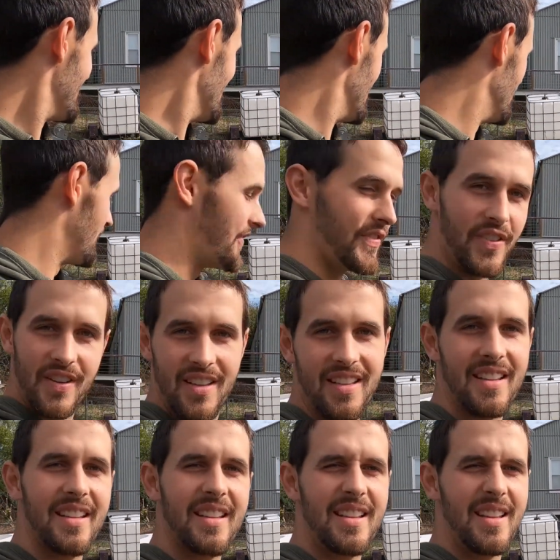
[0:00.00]
of
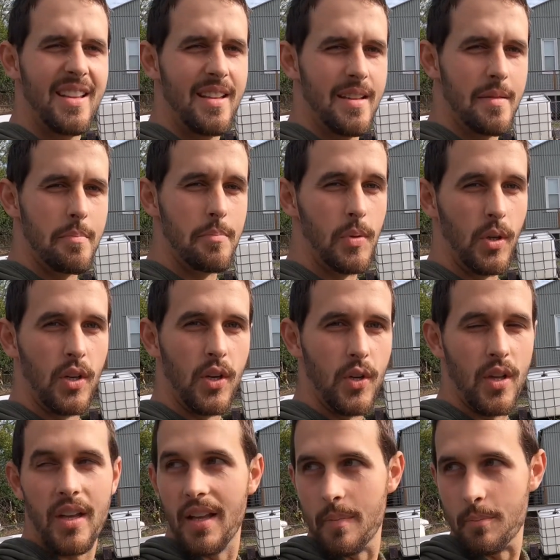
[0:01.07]

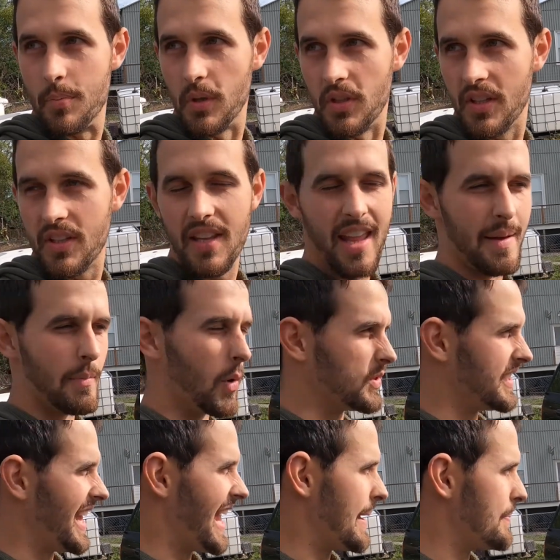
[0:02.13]
building the
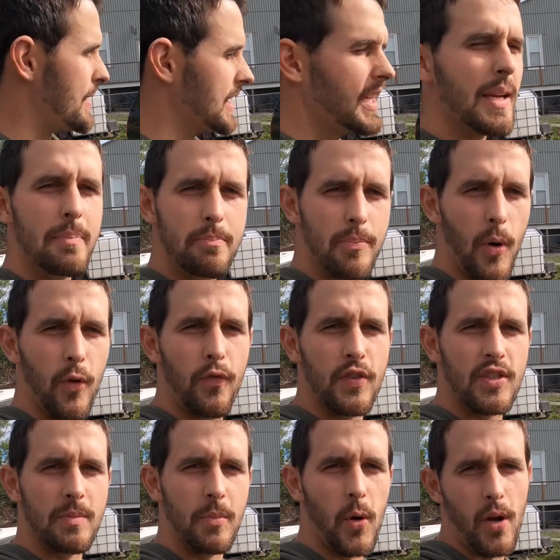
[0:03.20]
most epic bow
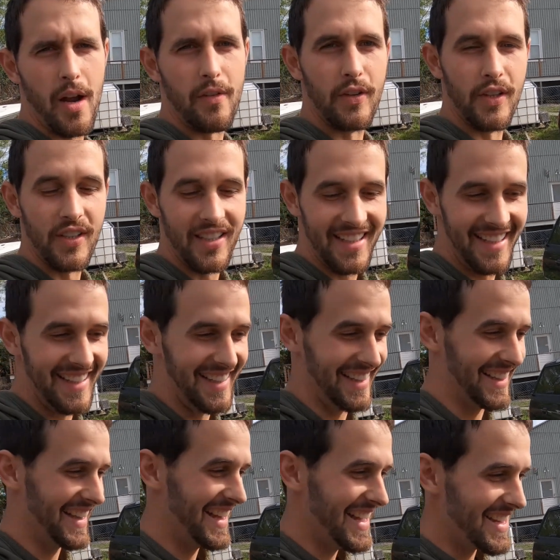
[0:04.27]
fishing boat ever.
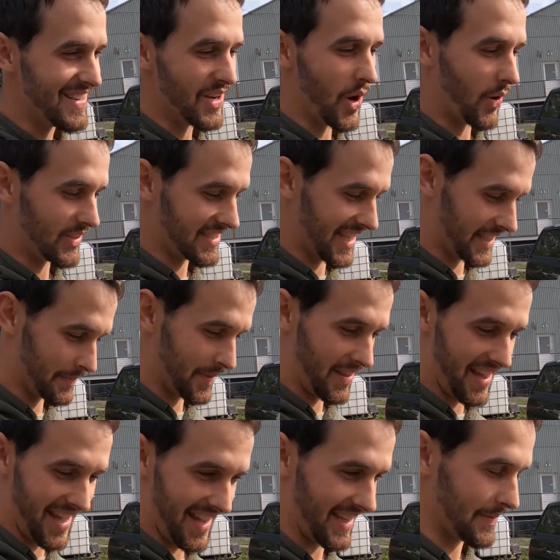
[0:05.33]
No, it's not gonna be
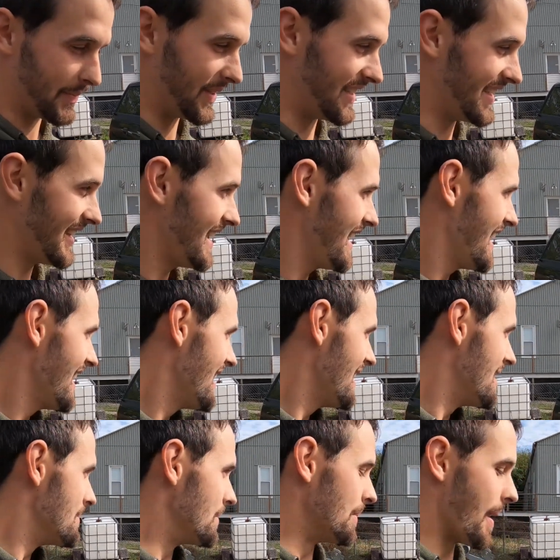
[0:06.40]
that, but
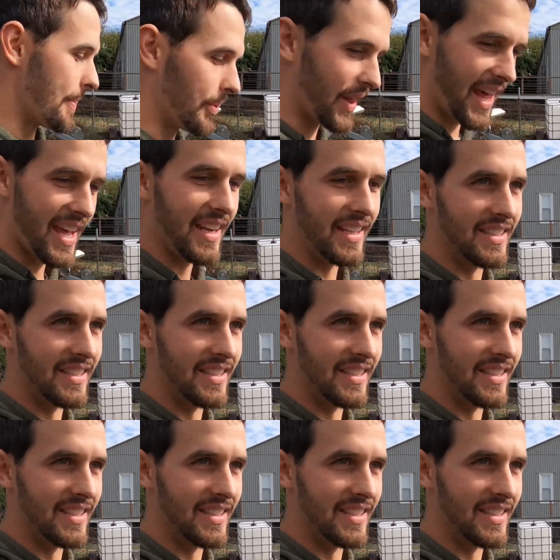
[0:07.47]
my plan